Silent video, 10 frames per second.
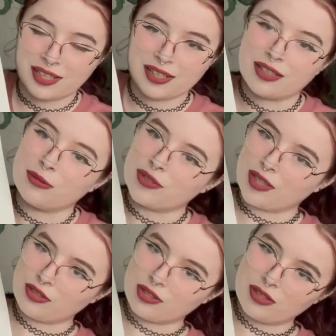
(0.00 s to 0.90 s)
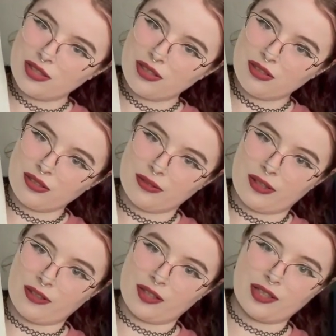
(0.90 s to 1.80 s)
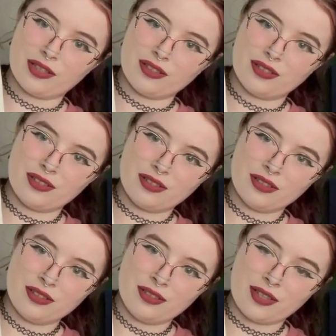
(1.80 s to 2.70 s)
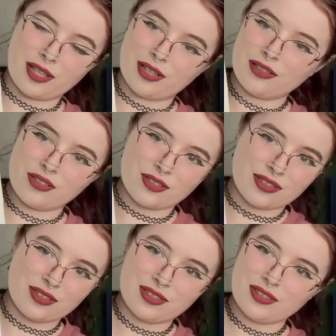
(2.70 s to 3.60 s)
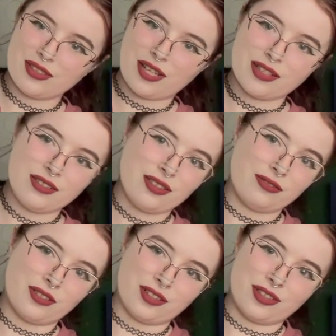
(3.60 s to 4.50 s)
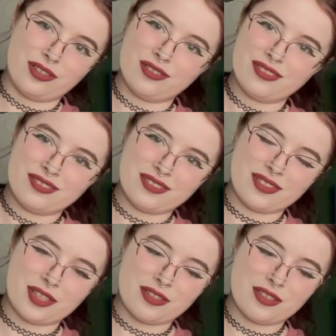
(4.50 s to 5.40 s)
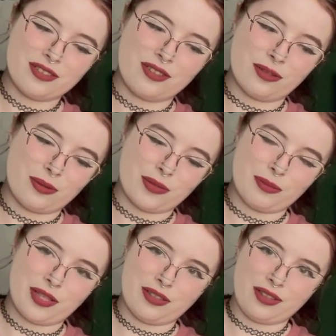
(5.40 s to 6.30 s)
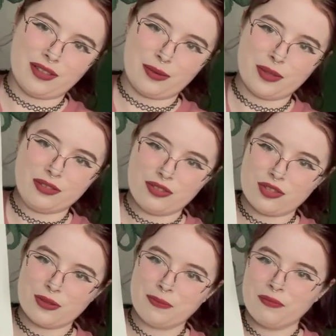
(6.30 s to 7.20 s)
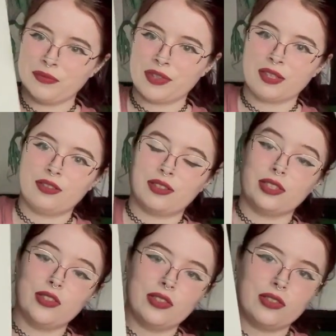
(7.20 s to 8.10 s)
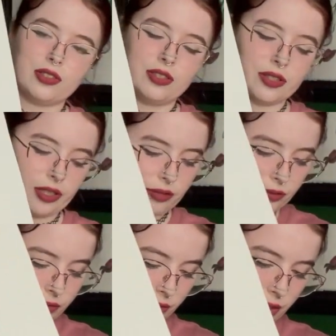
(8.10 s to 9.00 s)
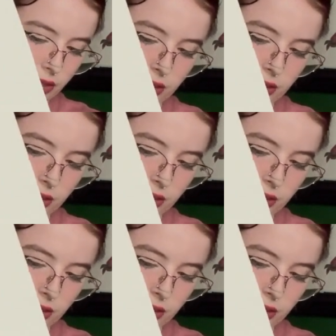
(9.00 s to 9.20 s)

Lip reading: and it was actually longer. I said fuck you. I said no, I'm not painting that much. So this is still life. It